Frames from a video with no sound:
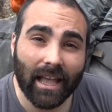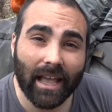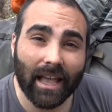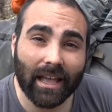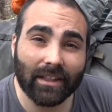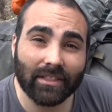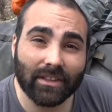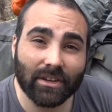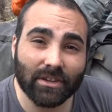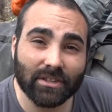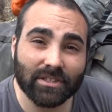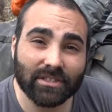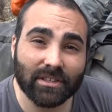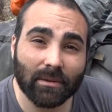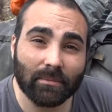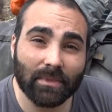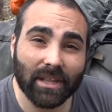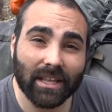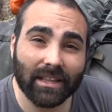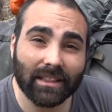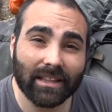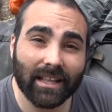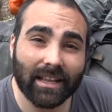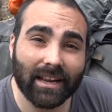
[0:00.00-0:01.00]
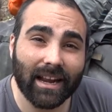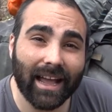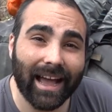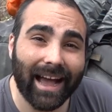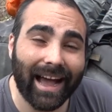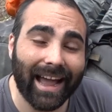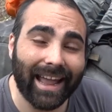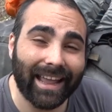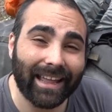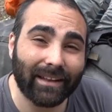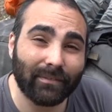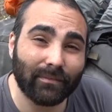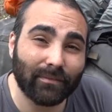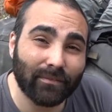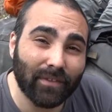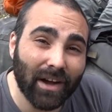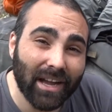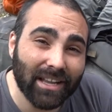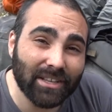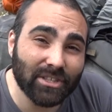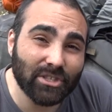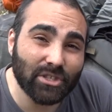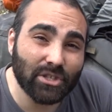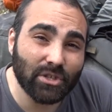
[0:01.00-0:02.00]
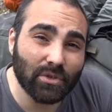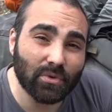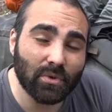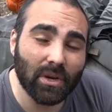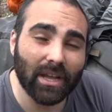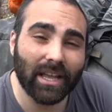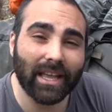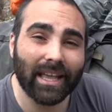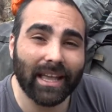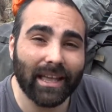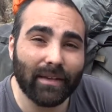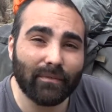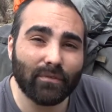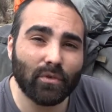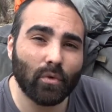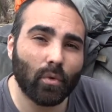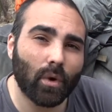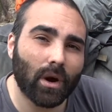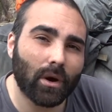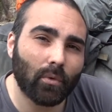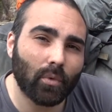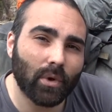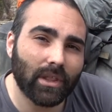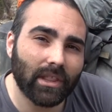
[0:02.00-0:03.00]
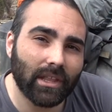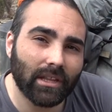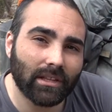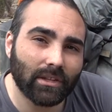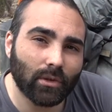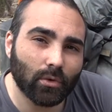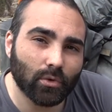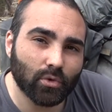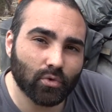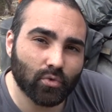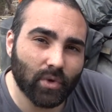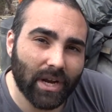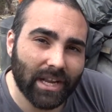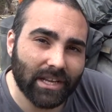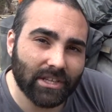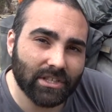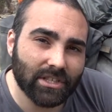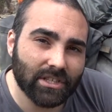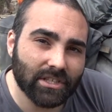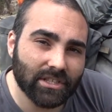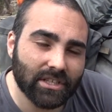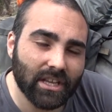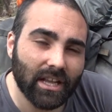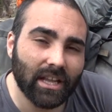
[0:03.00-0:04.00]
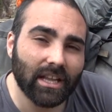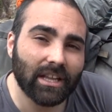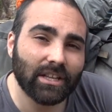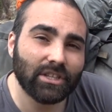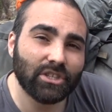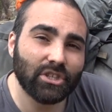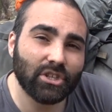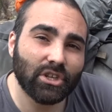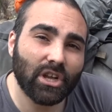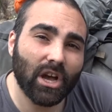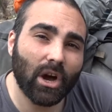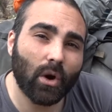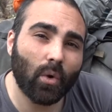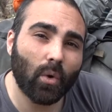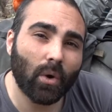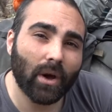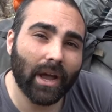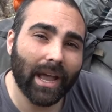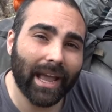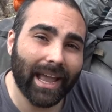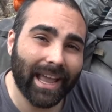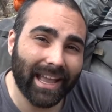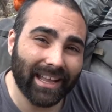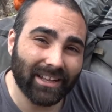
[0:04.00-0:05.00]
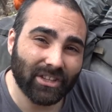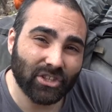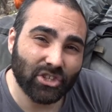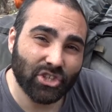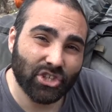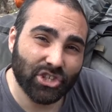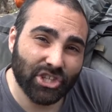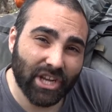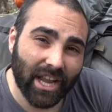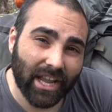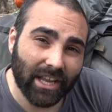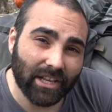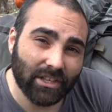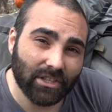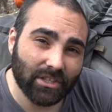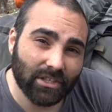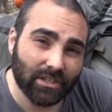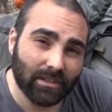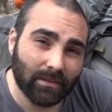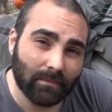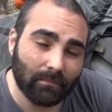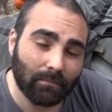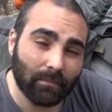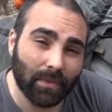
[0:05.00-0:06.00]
And there's something that I advise you, if you are within those ranges, to go and change.